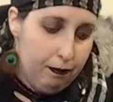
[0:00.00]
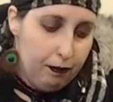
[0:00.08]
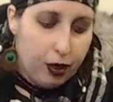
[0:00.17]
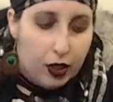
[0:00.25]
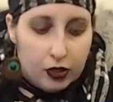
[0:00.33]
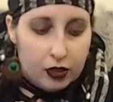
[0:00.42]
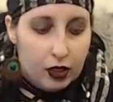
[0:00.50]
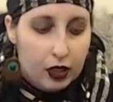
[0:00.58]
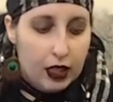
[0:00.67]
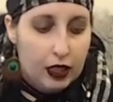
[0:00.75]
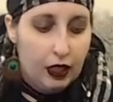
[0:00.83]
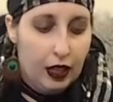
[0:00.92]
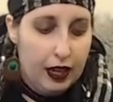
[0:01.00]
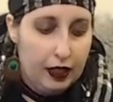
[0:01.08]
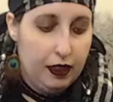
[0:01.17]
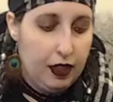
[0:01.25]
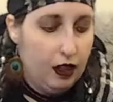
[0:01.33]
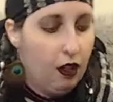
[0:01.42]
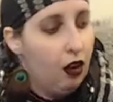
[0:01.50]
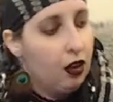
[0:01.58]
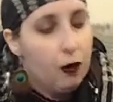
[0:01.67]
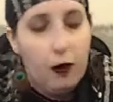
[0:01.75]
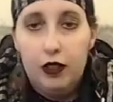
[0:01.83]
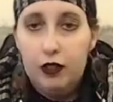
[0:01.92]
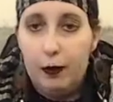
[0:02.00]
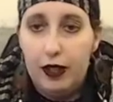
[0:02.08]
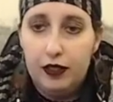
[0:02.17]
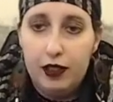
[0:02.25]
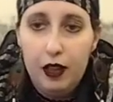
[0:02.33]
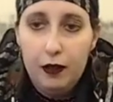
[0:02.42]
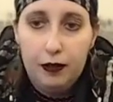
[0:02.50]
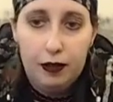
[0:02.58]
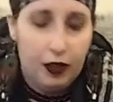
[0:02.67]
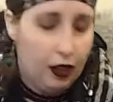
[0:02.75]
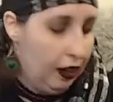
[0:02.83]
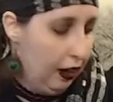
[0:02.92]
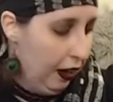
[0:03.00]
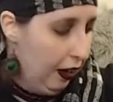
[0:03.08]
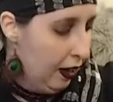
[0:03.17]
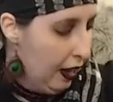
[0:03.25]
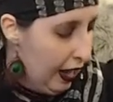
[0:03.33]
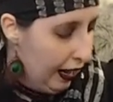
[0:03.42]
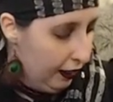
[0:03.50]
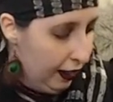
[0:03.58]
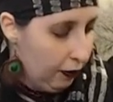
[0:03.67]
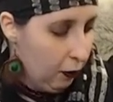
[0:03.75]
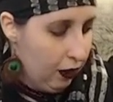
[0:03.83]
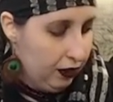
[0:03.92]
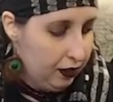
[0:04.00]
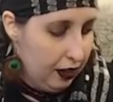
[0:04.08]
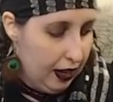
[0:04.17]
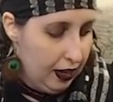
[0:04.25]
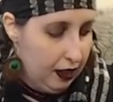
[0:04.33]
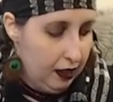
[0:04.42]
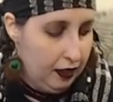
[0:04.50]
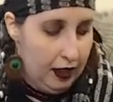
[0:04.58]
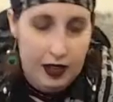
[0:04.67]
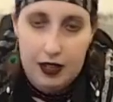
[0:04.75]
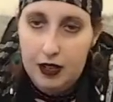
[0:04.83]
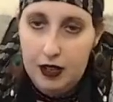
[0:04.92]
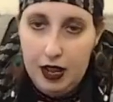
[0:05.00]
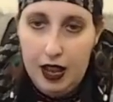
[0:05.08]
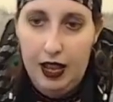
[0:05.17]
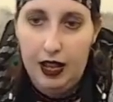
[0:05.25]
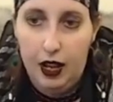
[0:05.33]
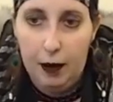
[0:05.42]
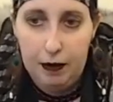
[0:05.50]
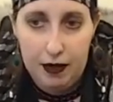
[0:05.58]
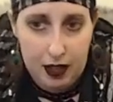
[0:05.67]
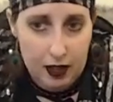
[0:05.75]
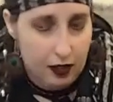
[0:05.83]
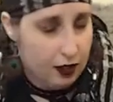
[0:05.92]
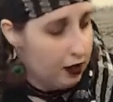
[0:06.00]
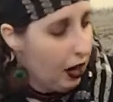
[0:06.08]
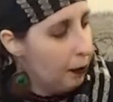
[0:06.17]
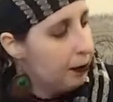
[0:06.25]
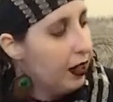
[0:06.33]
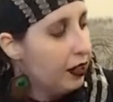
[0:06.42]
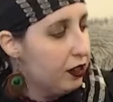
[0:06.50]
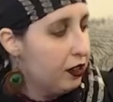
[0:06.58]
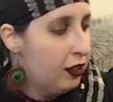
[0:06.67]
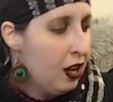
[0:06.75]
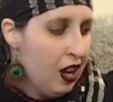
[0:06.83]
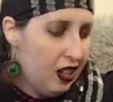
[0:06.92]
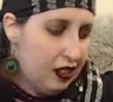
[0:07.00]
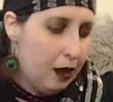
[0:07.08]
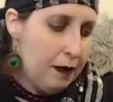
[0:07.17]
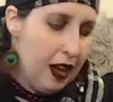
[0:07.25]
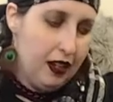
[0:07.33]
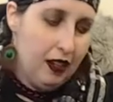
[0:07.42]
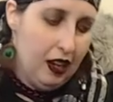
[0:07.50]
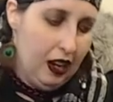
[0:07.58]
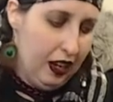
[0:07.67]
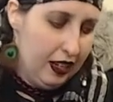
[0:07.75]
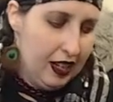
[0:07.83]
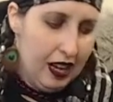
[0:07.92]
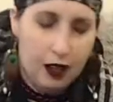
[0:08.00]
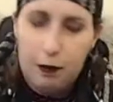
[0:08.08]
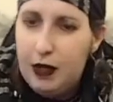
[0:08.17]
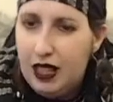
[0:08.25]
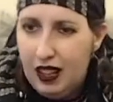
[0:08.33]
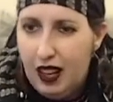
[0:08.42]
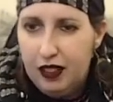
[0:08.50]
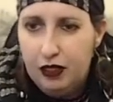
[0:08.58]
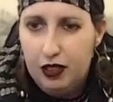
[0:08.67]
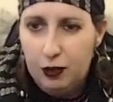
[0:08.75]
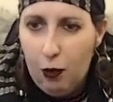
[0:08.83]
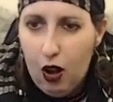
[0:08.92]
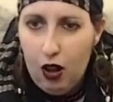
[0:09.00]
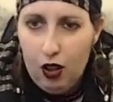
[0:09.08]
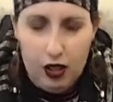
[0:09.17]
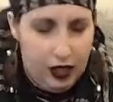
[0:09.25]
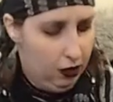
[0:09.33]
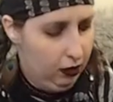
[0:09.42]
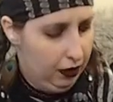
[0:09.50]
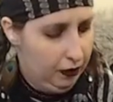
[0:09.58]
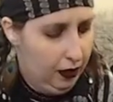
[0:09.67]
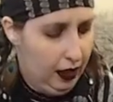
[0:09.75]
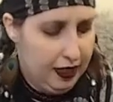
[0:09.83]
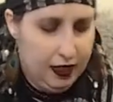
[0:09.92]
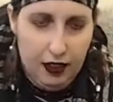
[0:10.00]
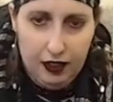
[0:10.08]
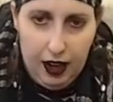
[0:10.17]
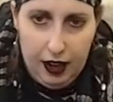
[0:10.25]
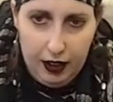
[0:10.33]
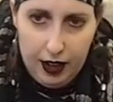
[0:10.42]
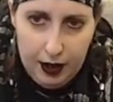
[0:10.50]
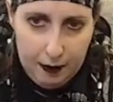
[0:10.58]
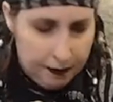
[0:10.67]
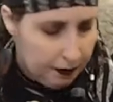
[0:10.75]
personally like the longer ones myself. I like ones that hit up the top section some and can end up being kind of small and only for like this area.